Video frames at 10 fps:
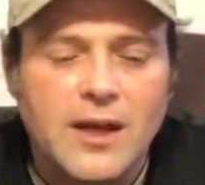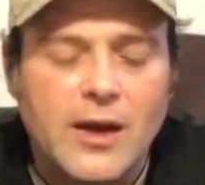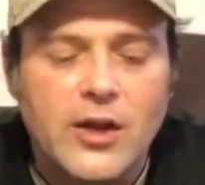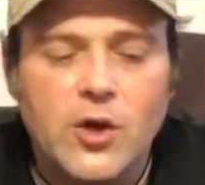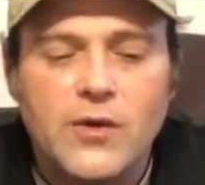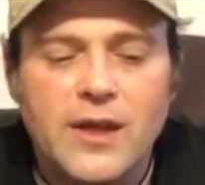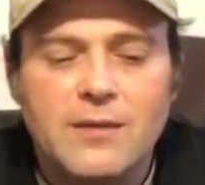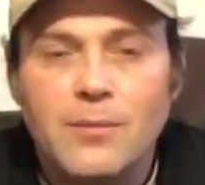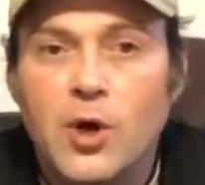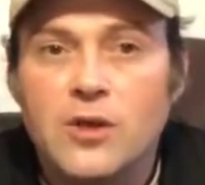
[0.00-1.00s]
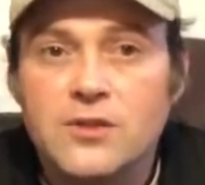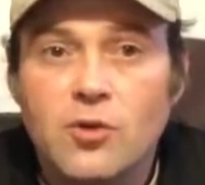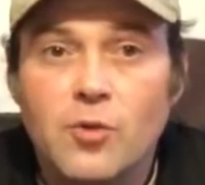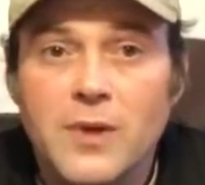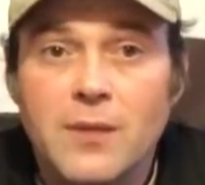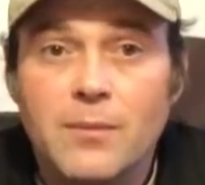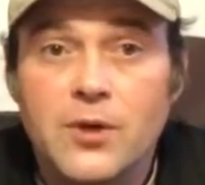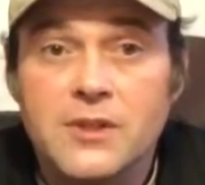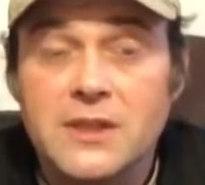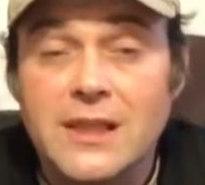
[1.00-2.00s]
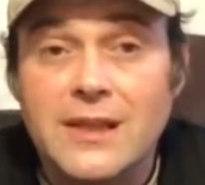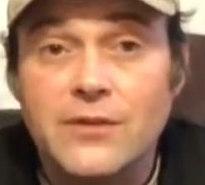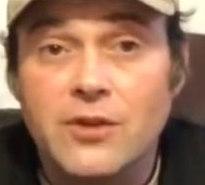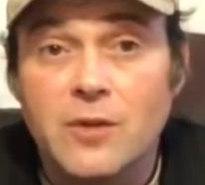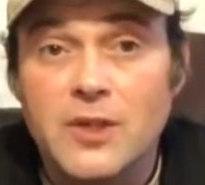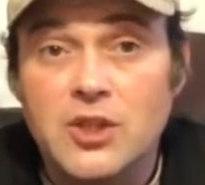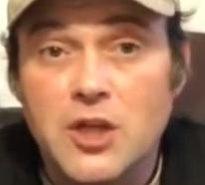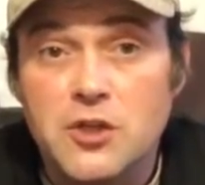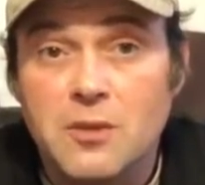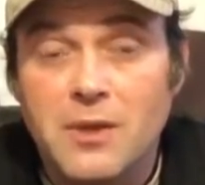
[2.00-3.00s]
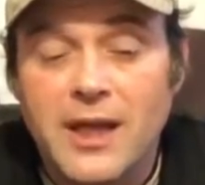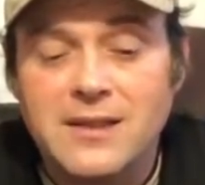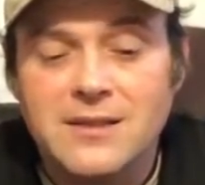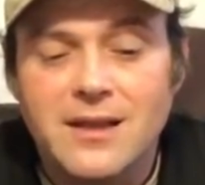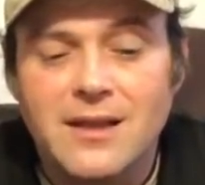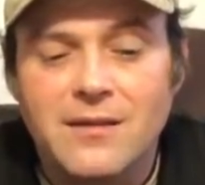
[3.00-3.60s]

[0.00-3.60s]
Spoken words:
Now, I know that Paul's told me personally that they're going to be changing the plastic,